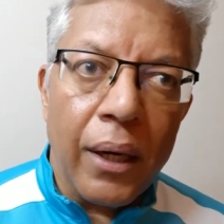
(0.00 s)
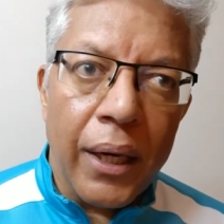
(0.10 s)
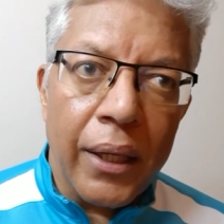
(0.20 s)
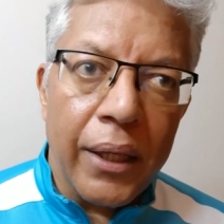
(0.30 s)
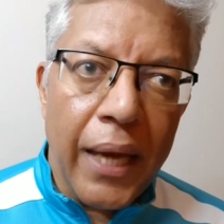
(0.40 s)

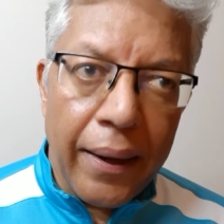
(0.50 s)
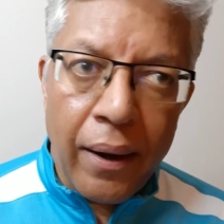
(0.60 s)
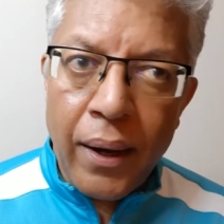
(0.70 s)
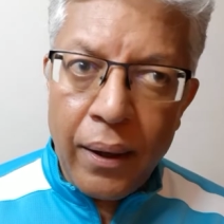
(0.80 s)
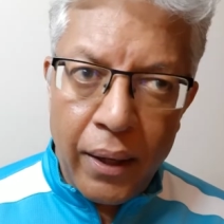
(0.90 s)

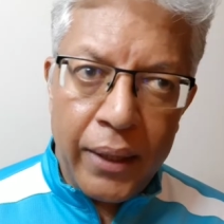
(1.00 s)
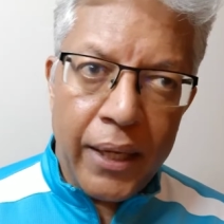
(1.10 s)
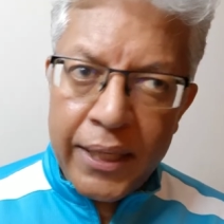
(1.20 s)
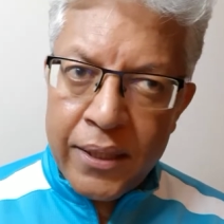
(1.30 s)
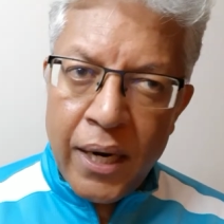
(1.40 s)
in
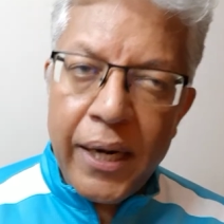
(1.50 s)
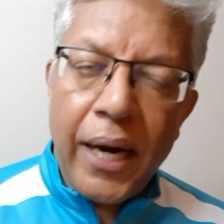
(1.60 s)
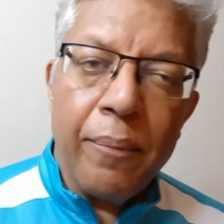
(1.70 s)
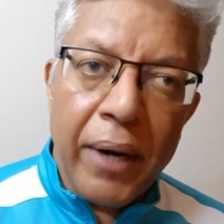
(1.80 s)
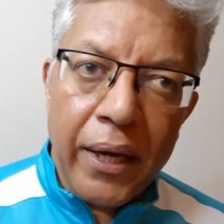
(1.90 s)
that
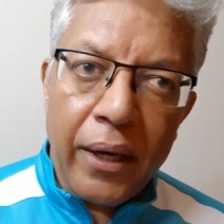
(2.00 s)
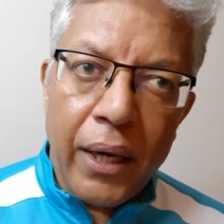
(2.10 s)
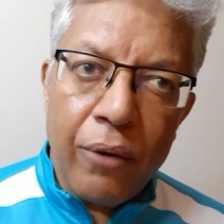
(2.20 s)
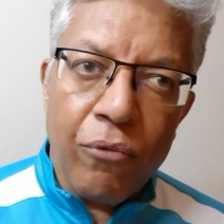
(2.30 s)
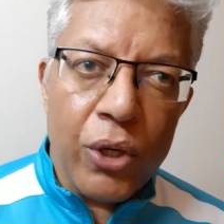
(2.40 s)
tie-breaking
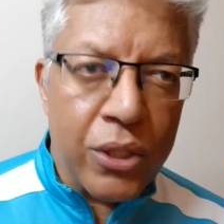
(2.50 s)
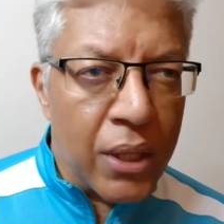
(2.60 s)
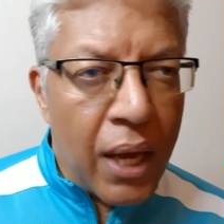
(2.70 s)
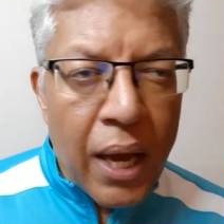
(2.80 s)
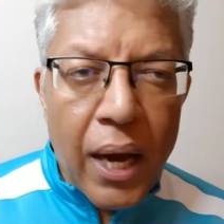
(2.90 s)
game
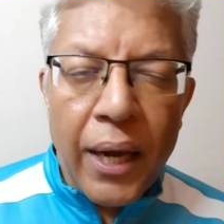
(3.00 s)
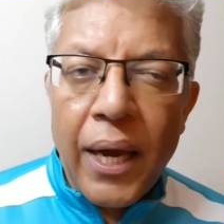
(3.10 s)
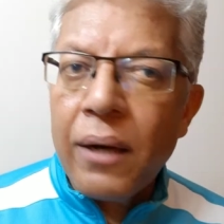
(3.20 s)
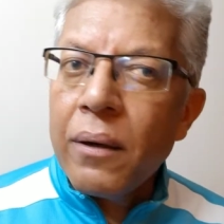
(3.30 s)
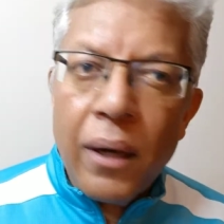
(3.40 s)
was,
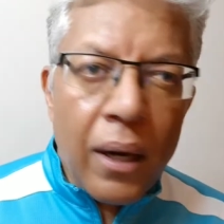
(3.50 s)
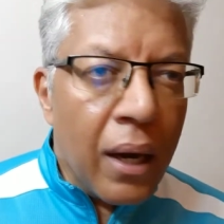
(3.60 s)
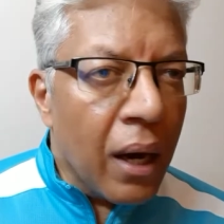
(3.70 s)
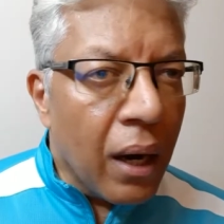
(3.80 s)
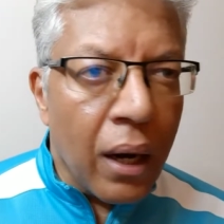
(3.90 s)
again,
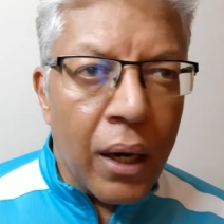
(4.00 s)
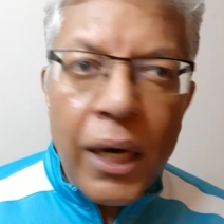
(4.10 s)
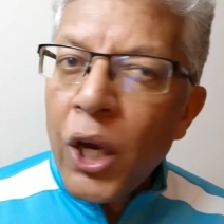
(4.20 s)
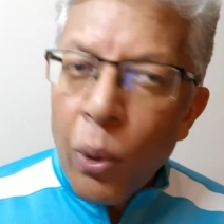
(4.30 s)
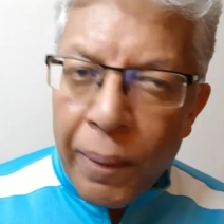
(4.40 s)

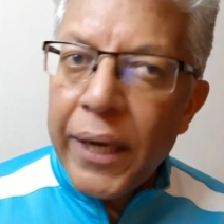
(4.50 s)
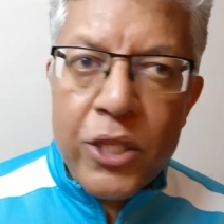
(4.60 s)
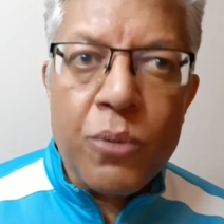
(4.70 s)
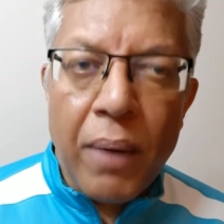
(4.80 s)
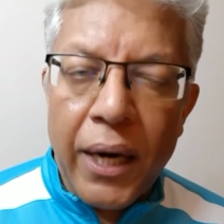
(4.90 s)
Liko played
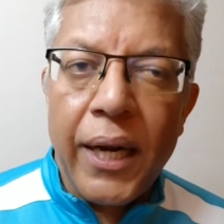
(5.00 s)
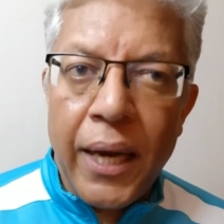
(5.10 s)
smartly.